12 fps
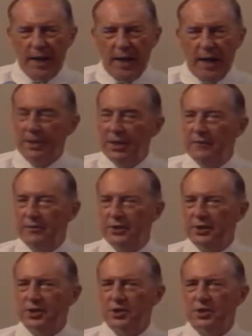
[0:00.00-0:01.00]
I believe
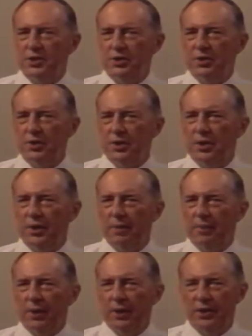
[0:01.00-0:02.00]
Christians should not
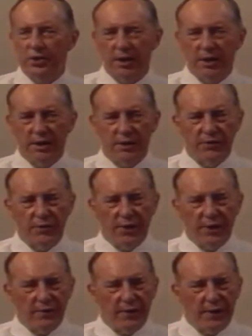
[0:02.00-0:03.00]
apologize for
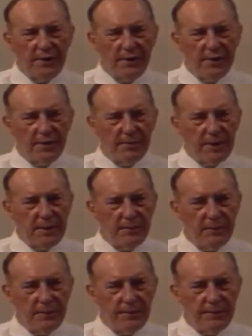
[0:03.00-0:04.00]
their faith in the Bible.